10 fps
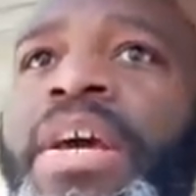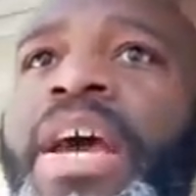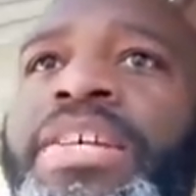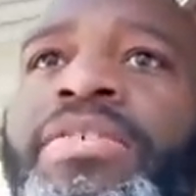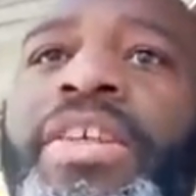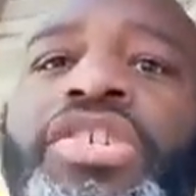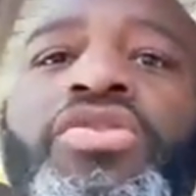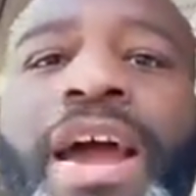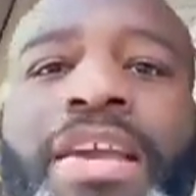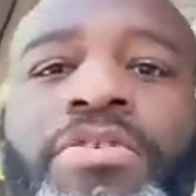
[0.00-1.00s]
And so they
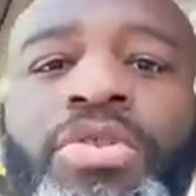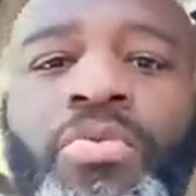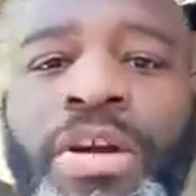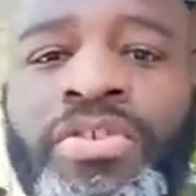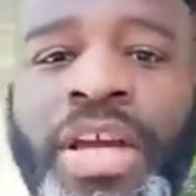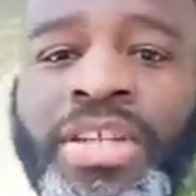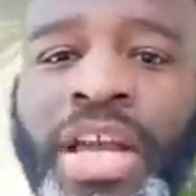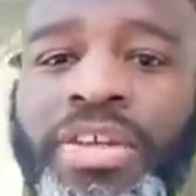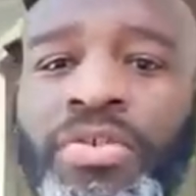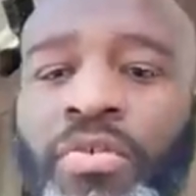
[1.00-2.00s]
track you throughout your
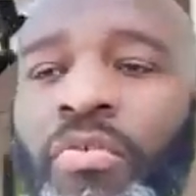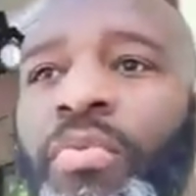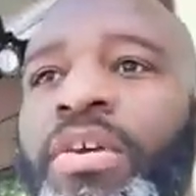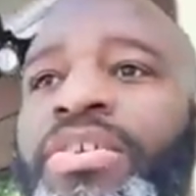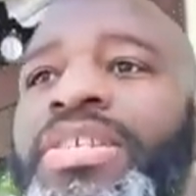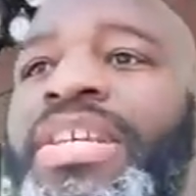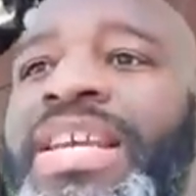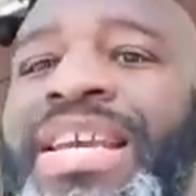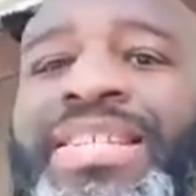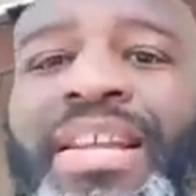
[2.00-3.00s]
educational career to see
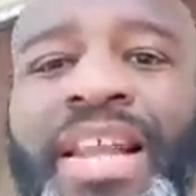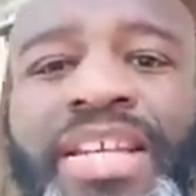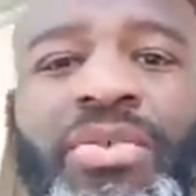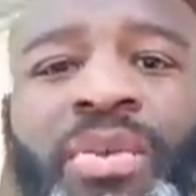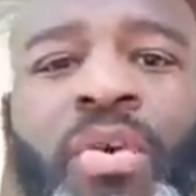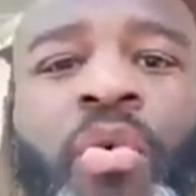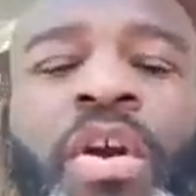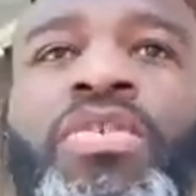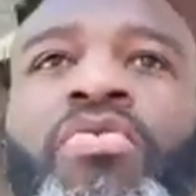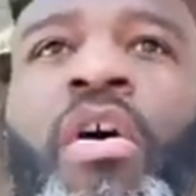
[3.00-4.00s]
intellectually where
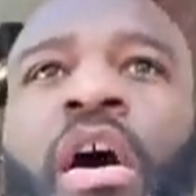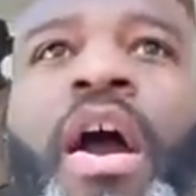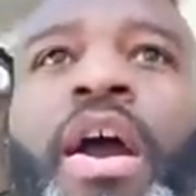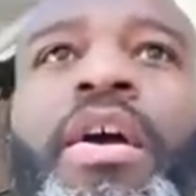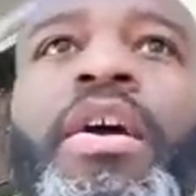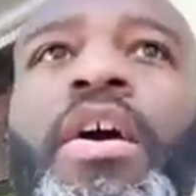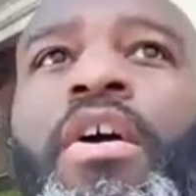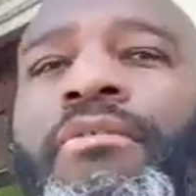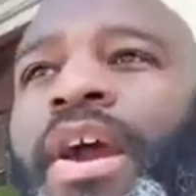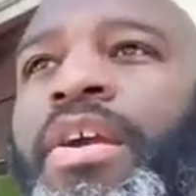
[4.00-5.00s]
you are,
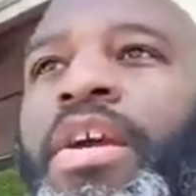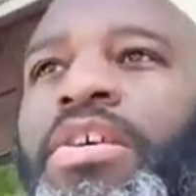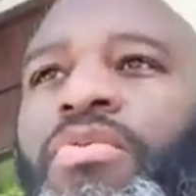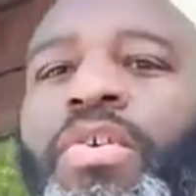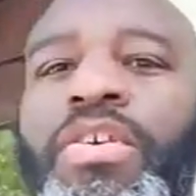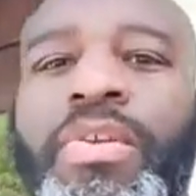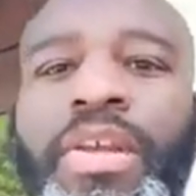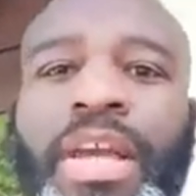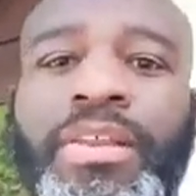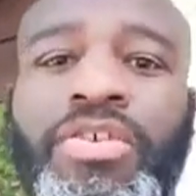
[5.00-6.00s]
right? So when you
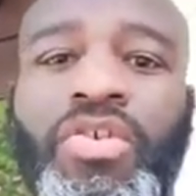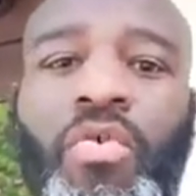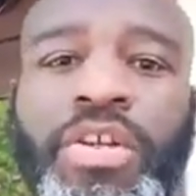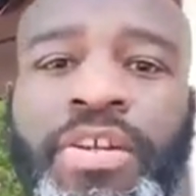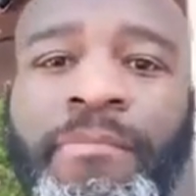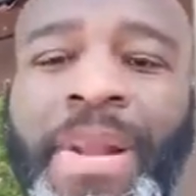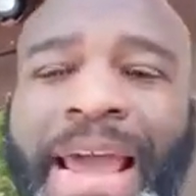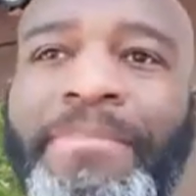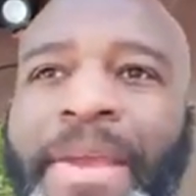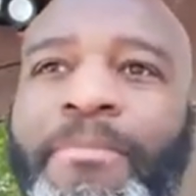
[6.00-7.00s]
look at the scores of
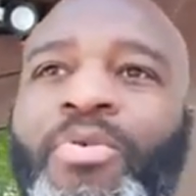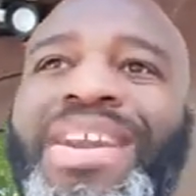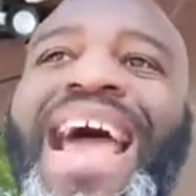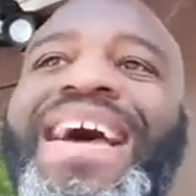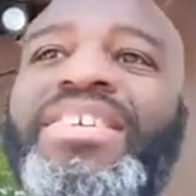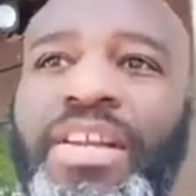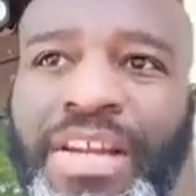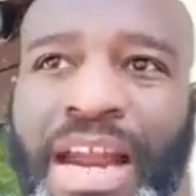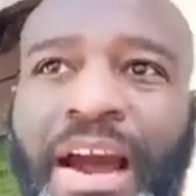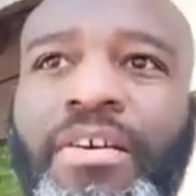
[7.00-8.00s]
black people nationally
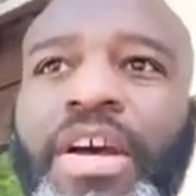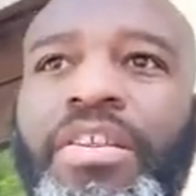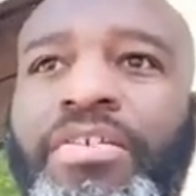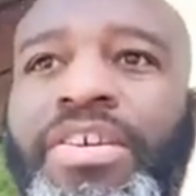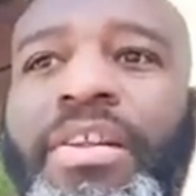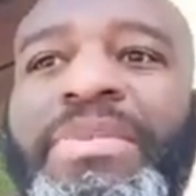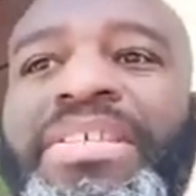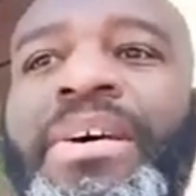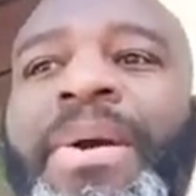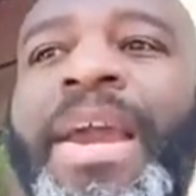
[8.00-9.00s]
now, there's going to be
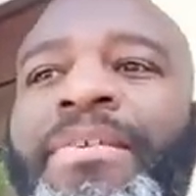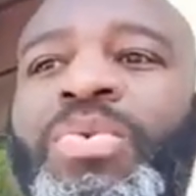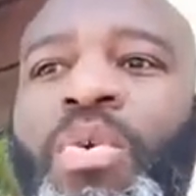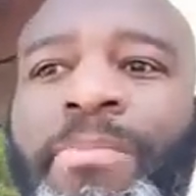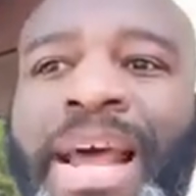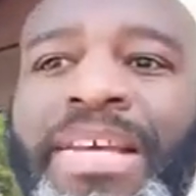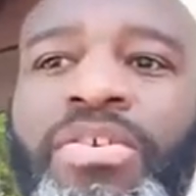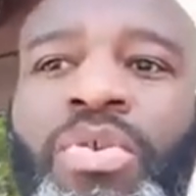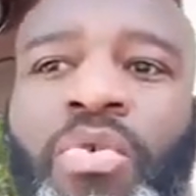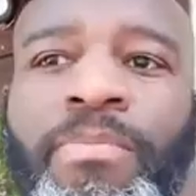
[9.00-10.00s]
some areas where blacks are
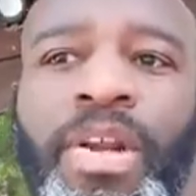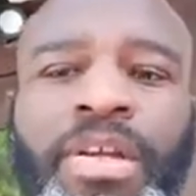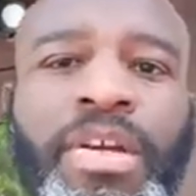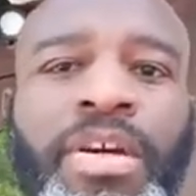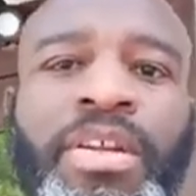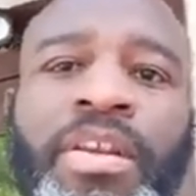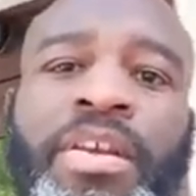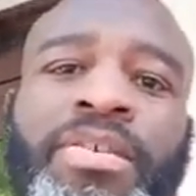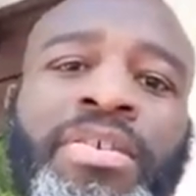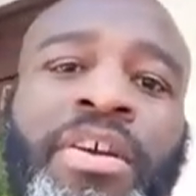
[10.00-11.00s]
doing pretty good, and then
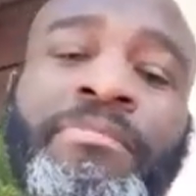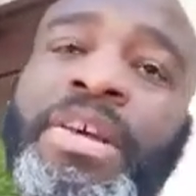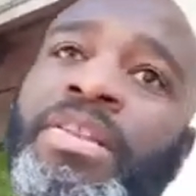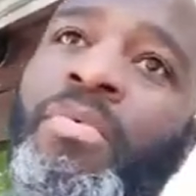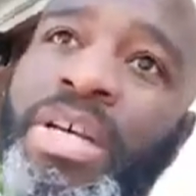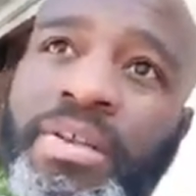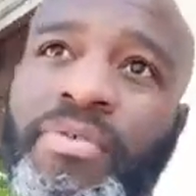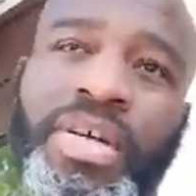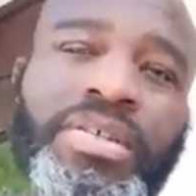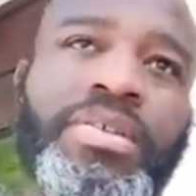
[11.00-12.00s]
there's going to be the rest of us.